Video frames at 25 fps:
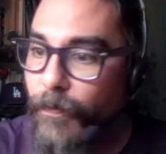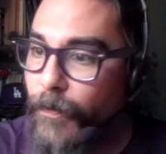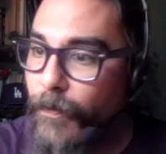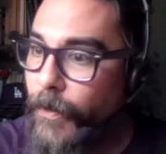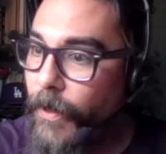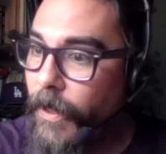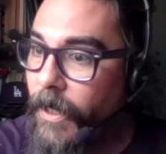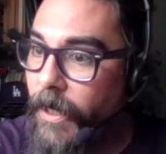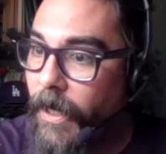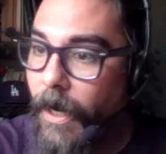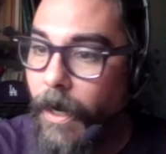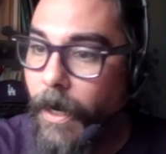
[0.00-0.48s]

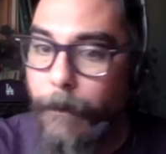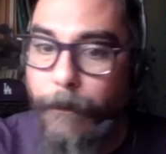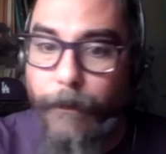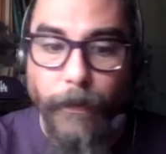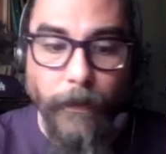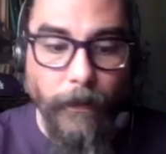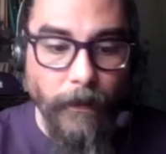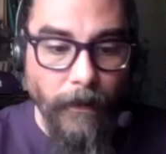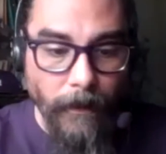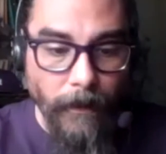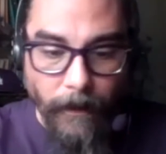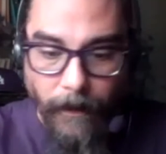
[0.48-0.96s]
The cup
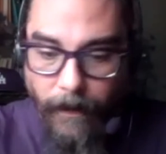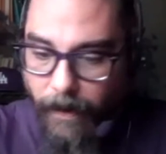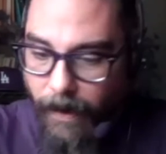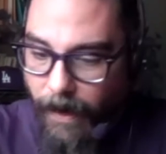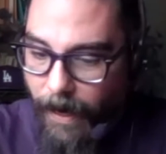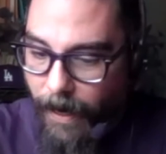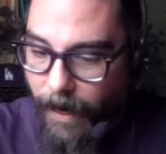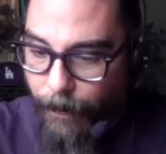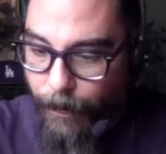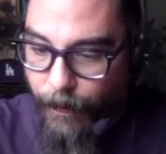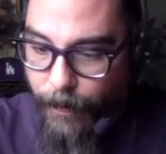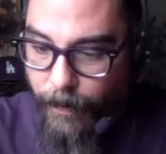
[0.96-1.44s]

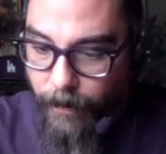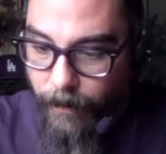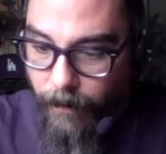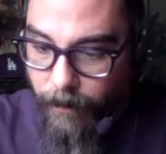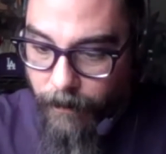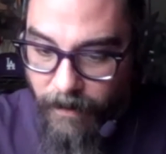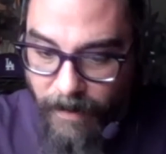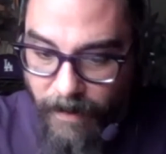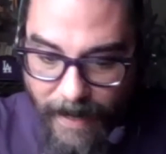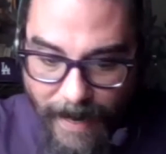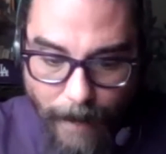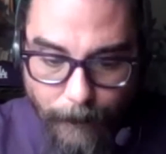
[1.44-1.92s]
and the
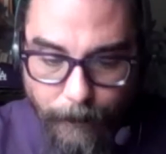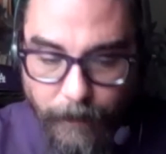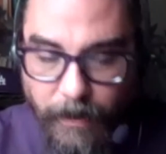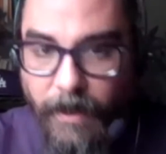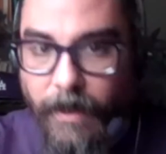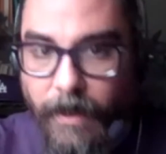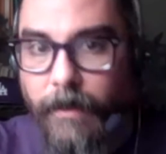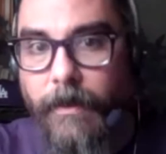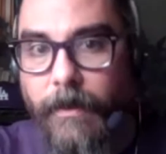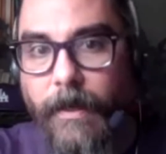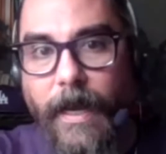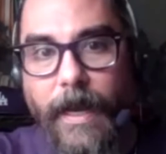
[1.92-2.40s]

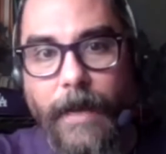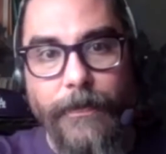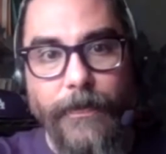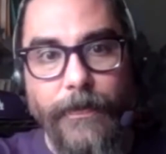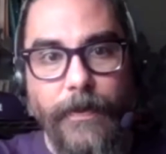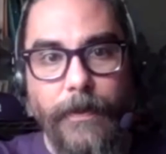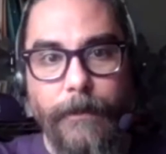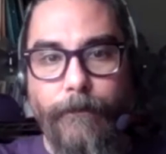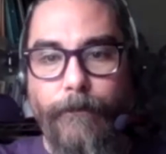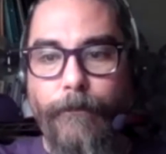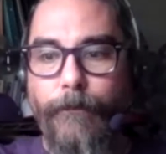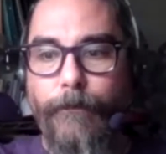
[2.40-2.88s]
napkin and
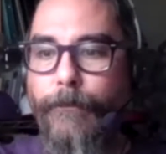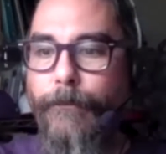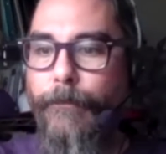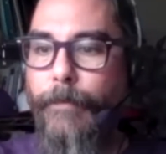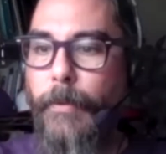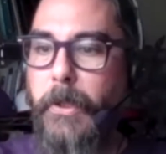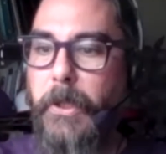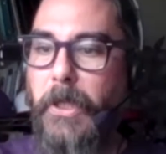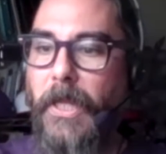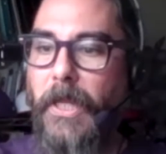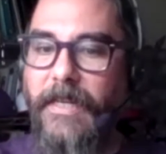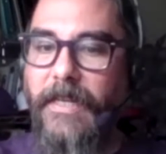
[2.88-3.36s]
the
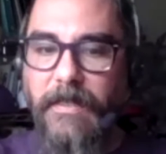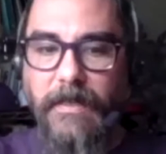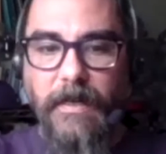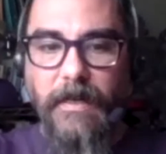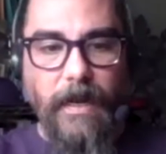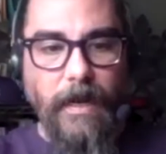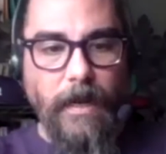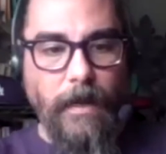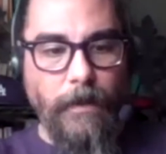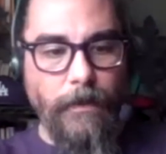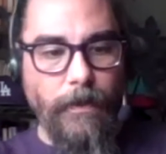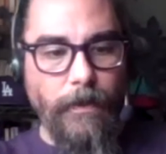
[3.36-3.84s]
plate
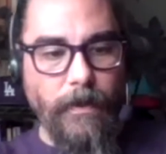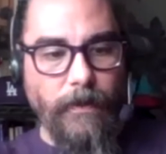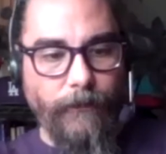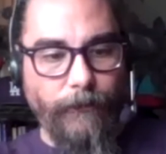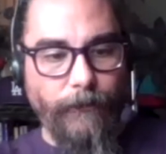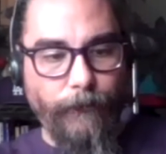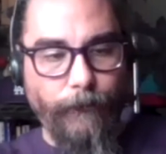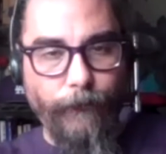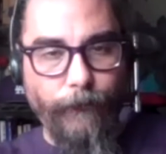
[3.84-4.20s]
and the